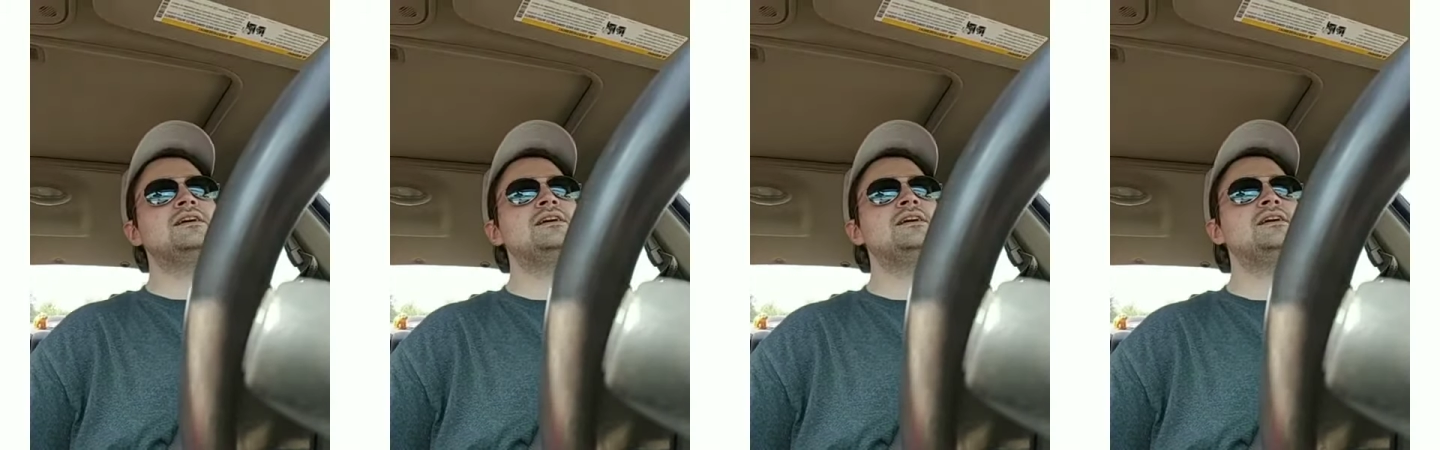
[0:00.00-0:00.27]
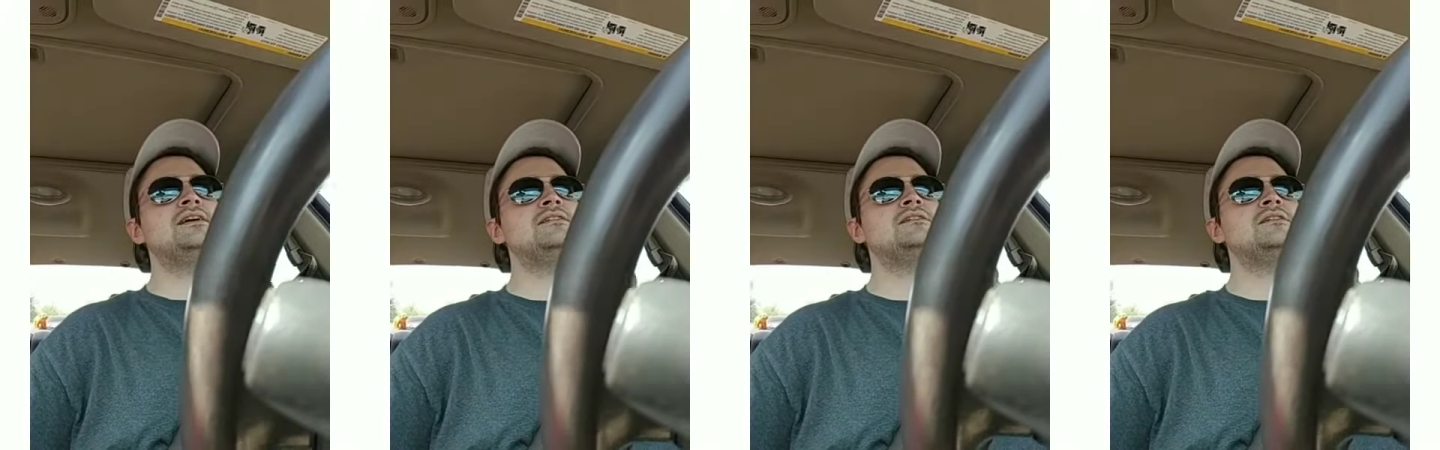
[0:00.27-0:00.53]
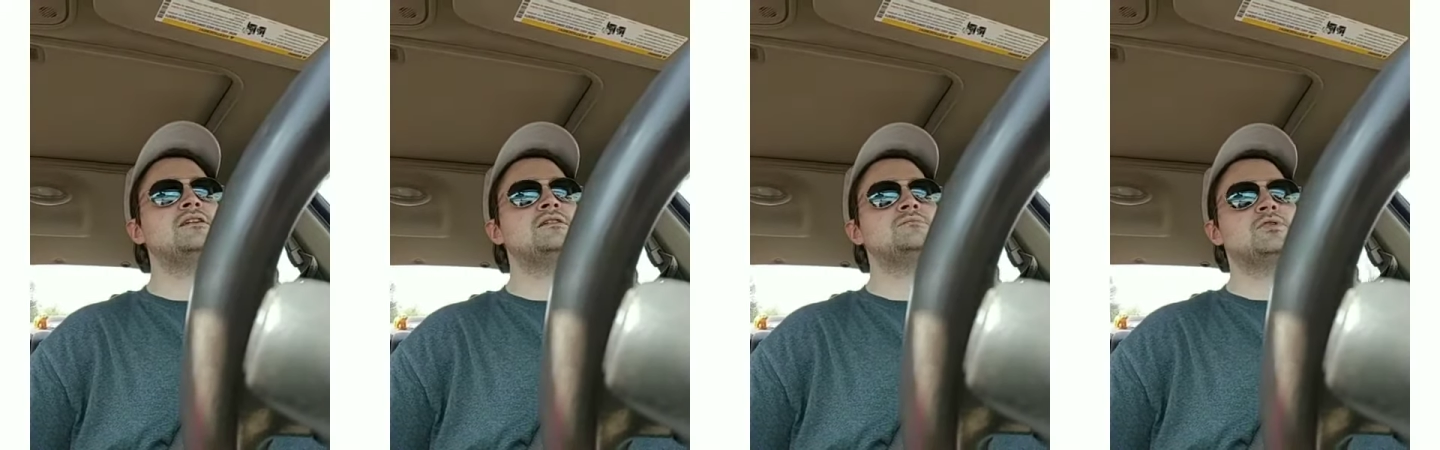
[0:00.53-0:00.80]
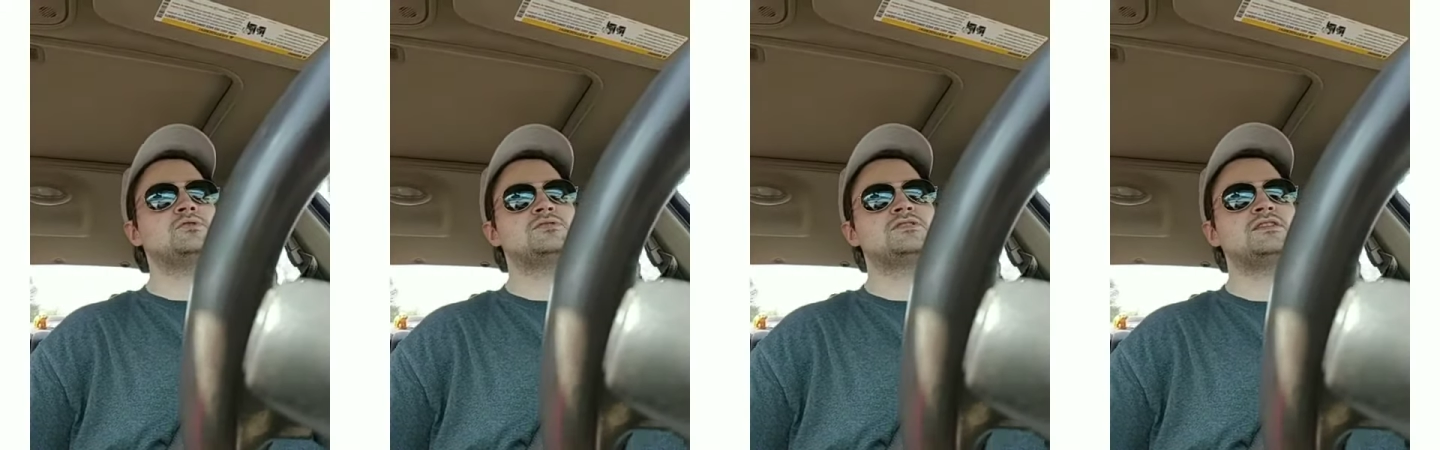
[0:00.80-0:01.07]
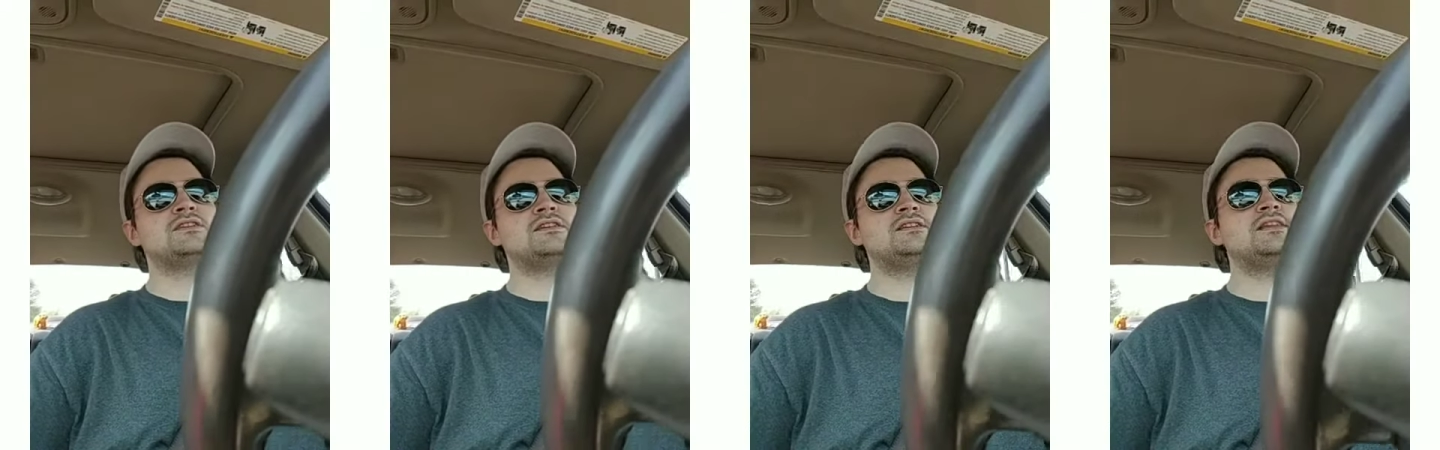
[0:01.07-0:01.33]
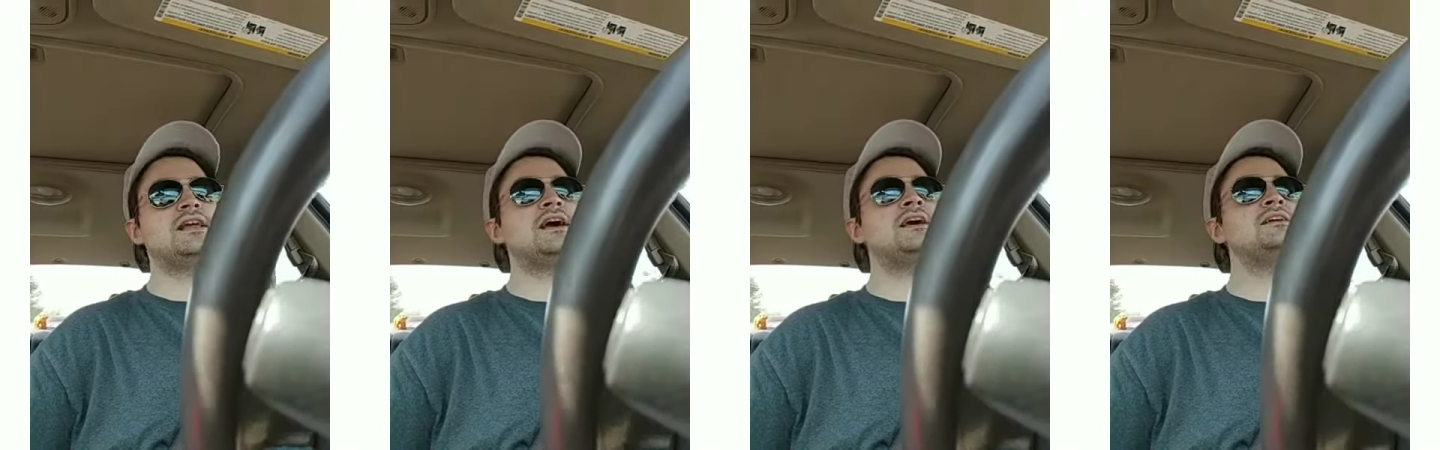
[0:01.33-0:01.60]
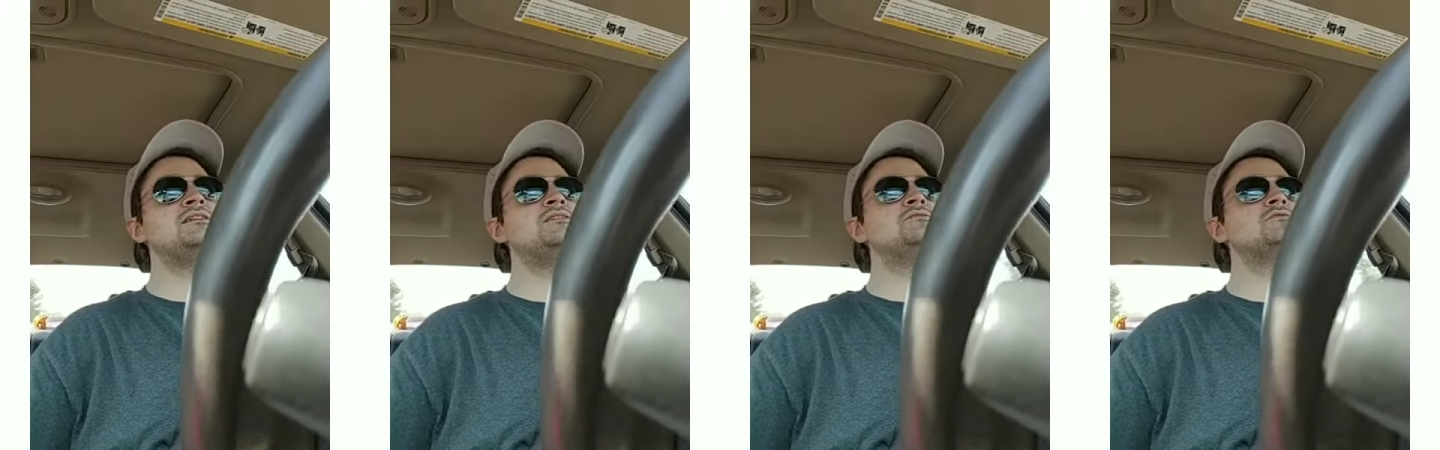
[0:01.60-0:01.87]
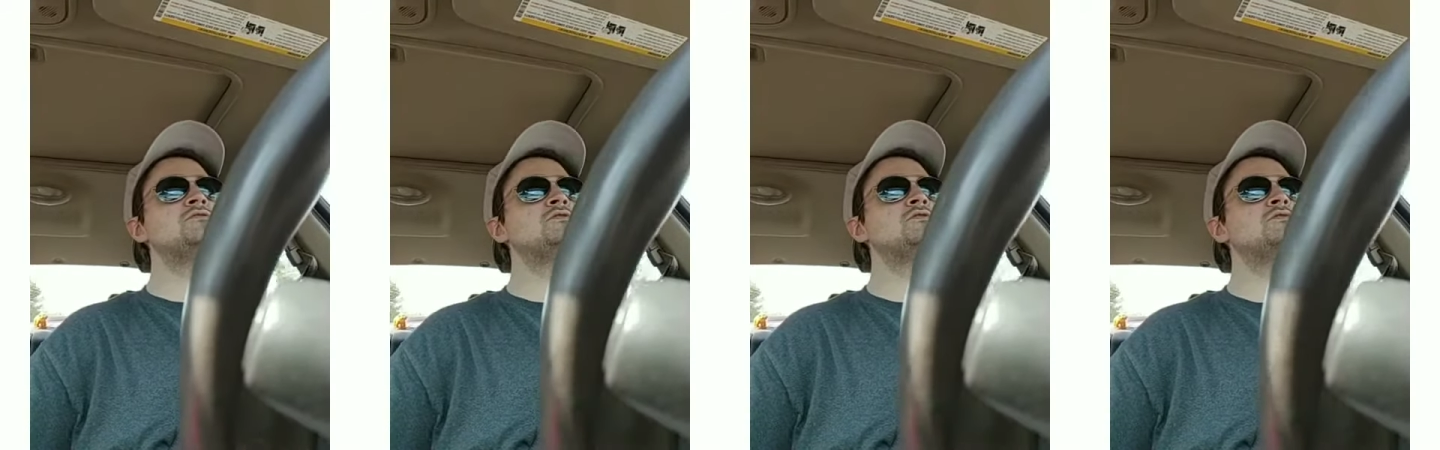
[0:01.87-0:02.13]
in a most
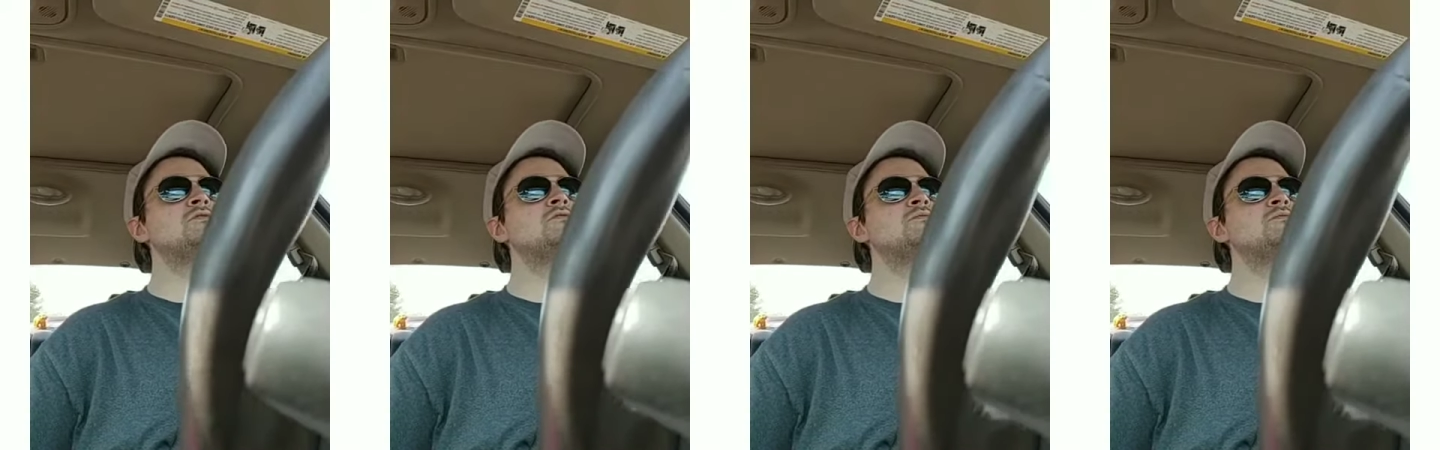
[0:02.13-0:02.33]
delightful